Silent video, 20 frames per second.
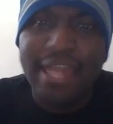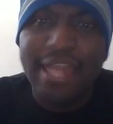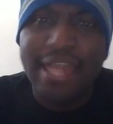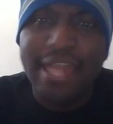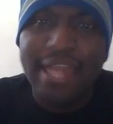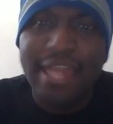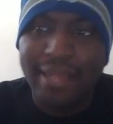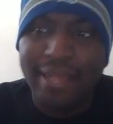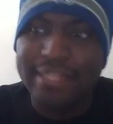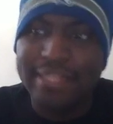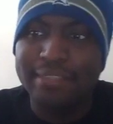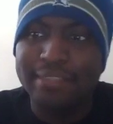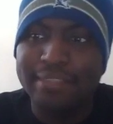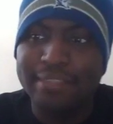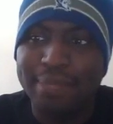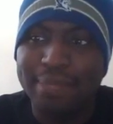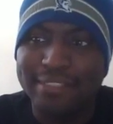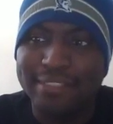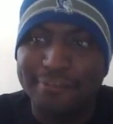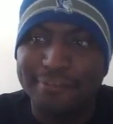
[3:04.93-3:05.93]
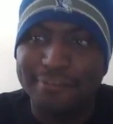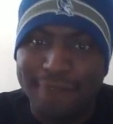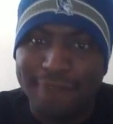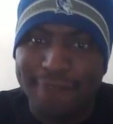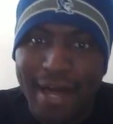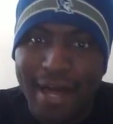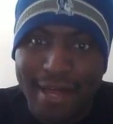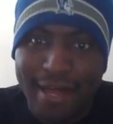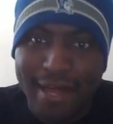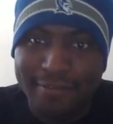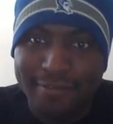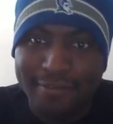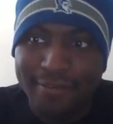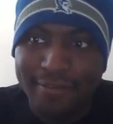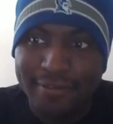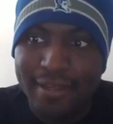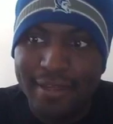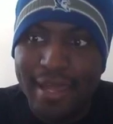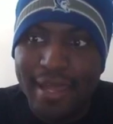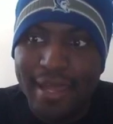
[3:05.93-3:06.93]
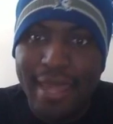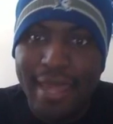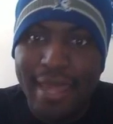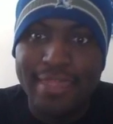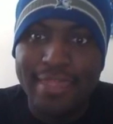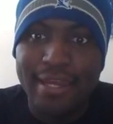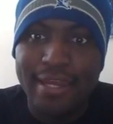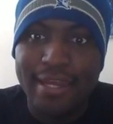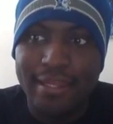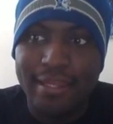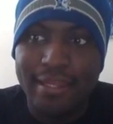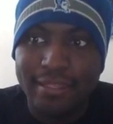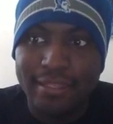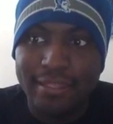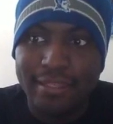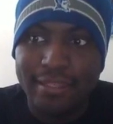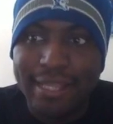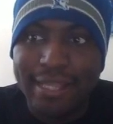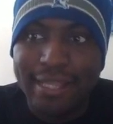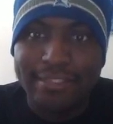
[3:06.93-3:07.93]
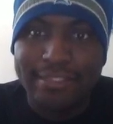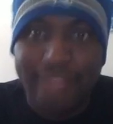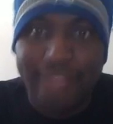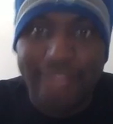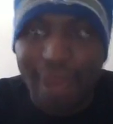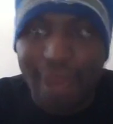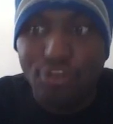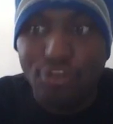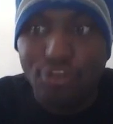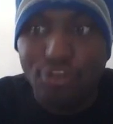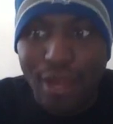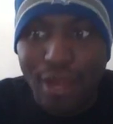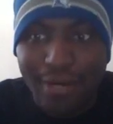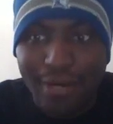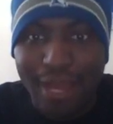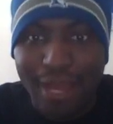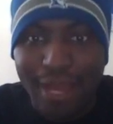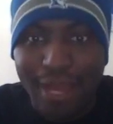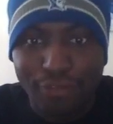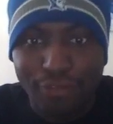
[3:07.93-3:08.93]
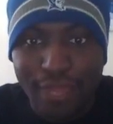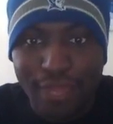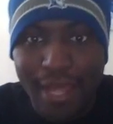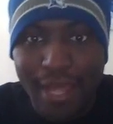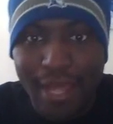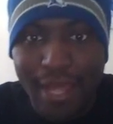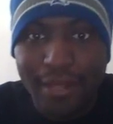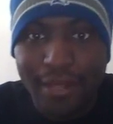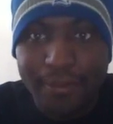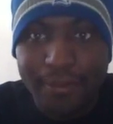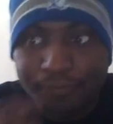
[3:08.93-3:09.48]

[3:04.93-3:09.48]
Yeah, I think it's a best of 5. And then the next every round after that.